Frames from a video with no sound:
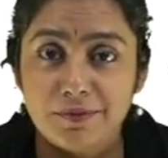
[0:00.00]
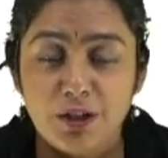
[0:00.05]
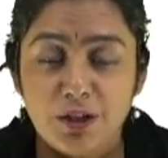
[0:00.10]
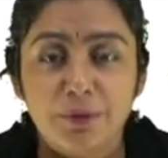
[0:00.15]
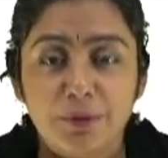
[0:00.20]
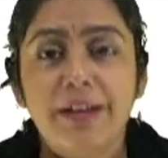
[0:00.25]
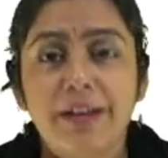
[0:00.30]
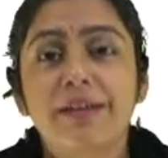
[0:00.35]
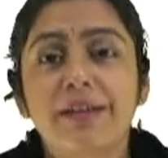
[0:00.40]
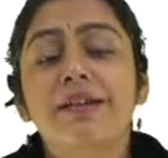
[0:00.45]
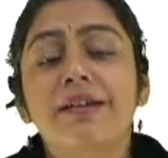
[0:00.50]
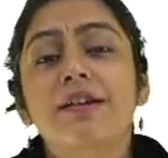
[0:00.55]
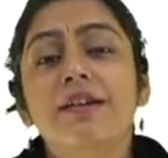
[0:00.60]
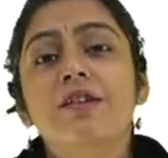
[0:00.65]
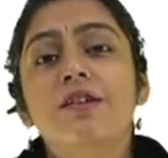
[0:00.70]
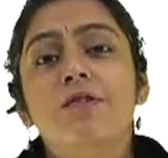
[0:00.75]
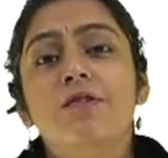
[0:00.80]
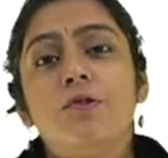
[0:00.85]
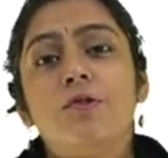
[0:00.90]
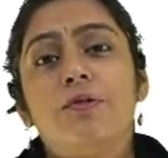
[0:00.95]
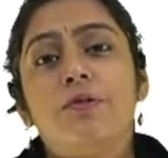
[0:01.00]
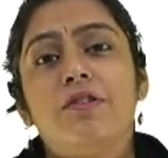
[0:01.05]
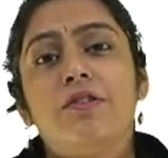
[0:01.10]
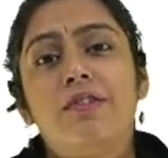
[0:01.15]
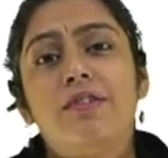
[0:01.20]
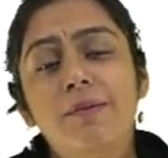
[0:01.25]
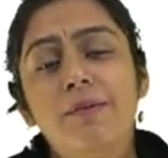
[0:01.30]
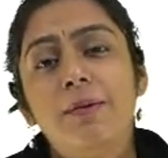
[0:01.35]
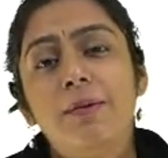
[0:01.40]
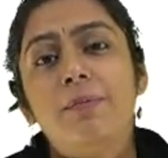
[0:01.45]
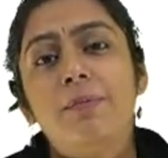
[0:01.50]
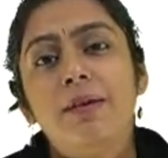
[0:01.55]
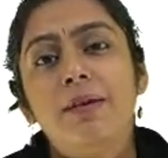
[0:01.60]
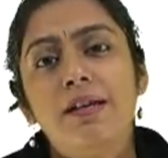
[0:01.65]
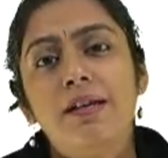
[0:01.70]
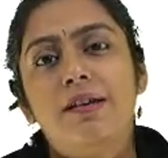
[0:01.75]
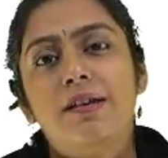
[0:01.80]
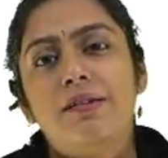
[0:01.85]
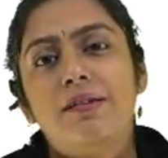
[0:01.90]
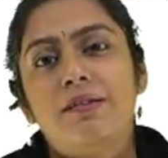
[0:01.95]
Okay, So the
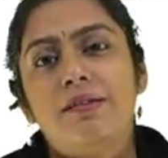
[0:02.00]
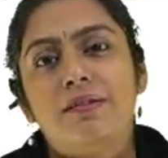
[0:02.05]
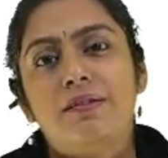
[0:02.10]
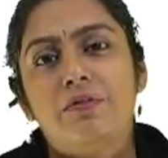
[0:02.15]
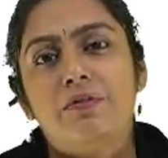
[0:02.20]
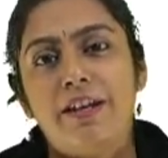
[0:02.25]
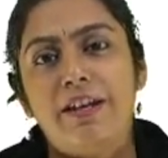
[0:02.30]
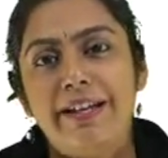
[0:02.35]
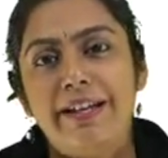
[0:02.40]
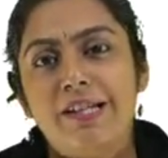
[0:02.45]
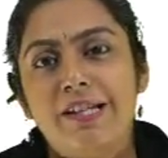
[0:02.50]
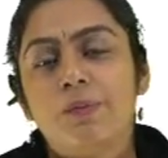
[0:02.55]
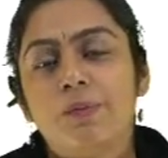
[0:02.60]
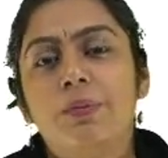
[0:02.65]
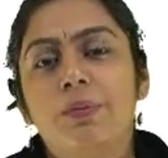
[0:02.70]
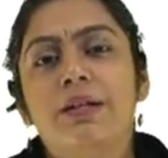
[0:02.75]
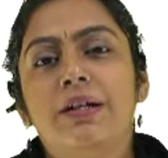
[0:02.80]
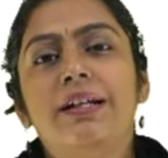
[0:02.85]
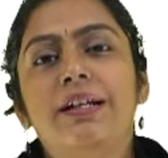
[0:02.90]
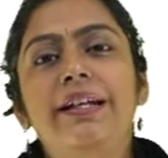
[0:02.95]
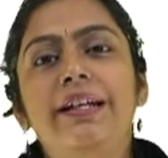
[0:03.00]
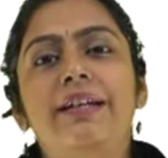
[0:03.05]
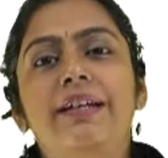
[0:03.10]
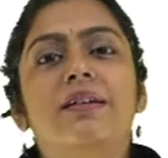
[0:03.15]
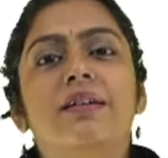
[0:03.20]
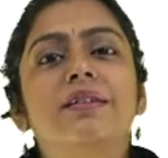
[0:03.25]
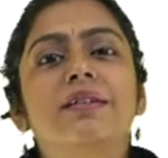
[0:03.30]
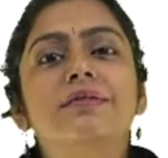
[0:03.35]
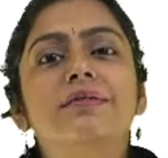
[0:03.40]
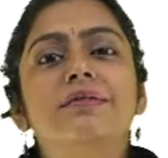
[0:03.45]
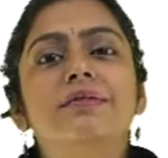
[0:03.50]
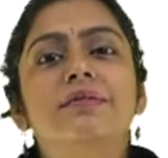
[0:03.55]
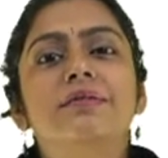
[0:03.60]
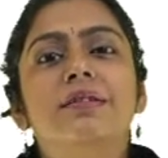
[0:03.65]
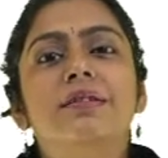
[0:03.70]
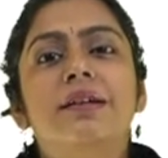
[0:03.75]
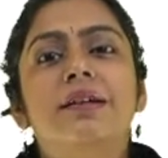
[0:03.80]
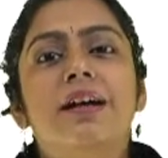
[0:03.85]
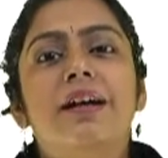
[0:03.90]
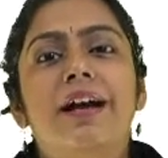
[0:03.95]
CPP is very expertly done
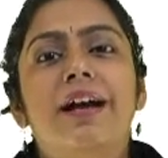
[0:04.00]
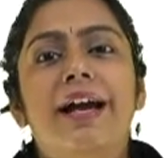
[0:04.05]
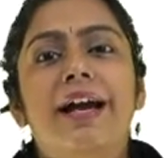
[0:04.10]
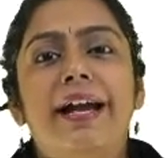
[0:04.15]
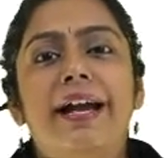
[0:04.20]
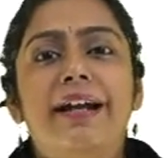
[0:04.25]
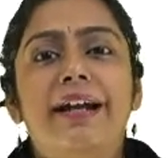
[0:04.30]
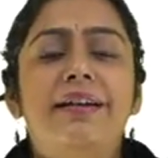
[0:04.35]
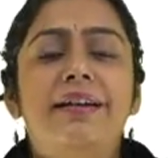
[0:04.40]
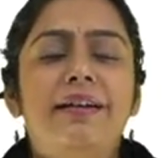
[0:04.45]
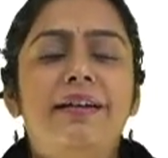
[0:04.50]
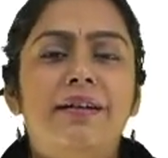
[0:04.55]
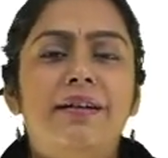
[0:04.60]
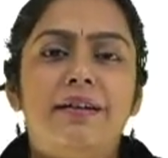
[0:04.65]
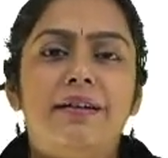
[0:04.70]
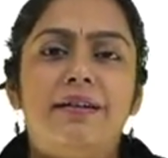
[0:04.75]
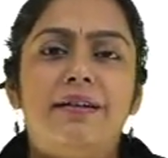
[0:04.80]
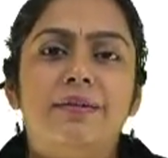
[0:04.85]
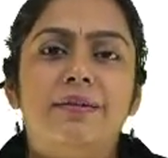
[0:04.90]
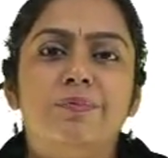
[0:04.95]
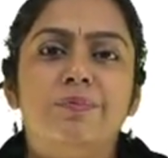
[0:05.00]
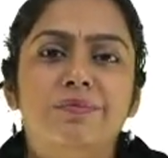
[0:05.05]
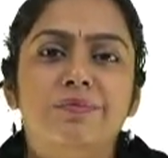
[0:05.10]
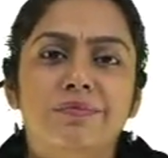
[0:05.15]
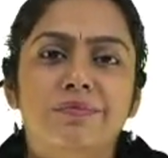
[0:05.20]
and uh,